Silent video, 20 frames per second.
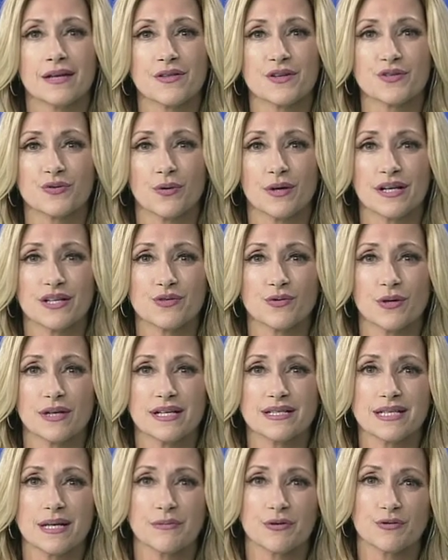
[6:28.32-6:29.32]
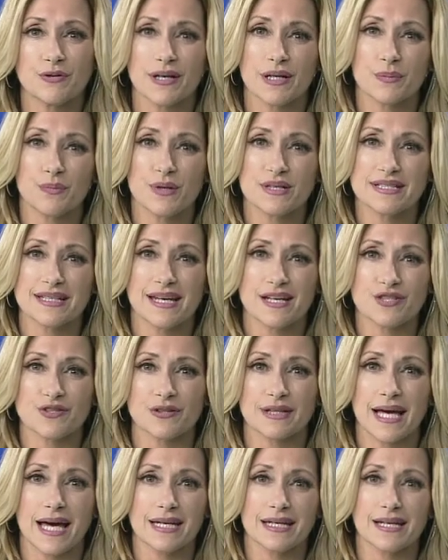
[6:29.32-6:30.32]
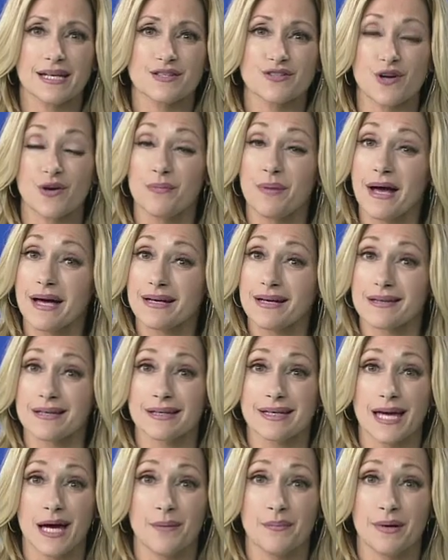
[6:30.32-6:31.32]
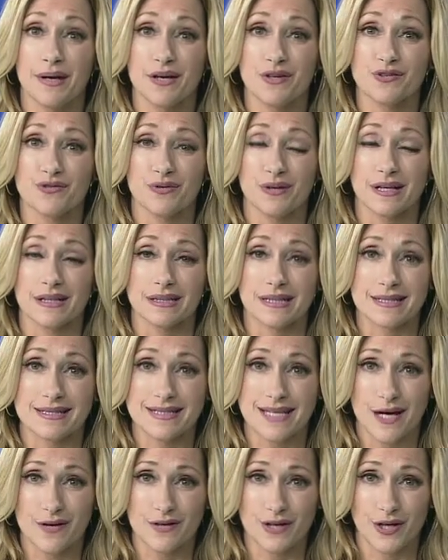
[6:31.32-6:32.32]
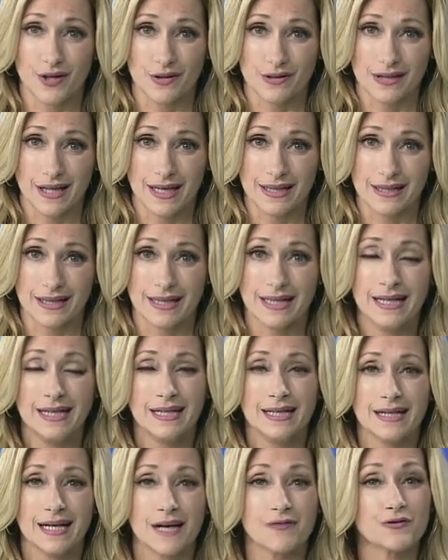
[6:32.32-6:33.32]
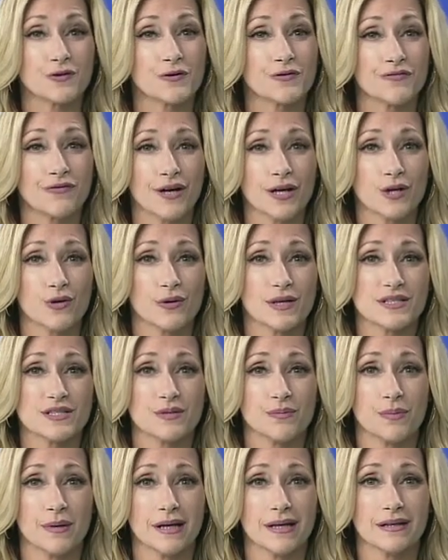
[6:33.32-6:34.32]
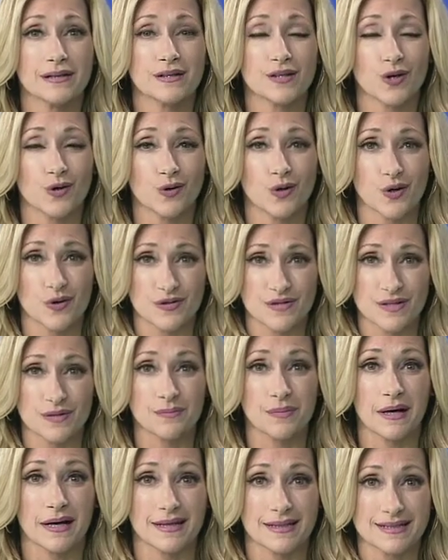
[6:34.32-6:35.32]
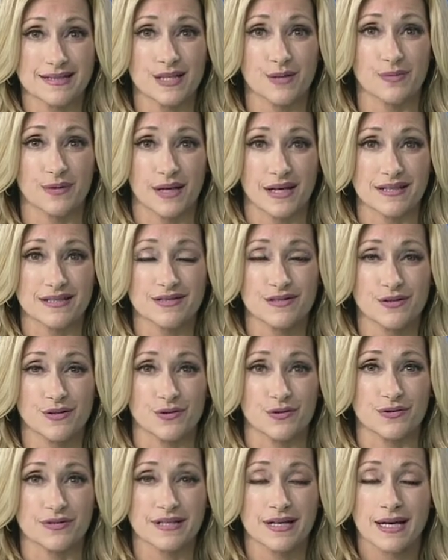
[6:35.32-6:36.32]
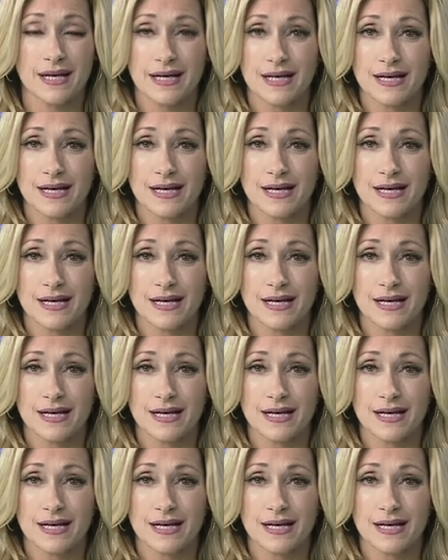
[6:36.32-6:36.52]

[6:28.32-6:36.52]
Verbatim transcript: The 2020 Democratic presidential candidates are back on the campaign trail in South Carolina after a fiery debate co hosted by CBS News.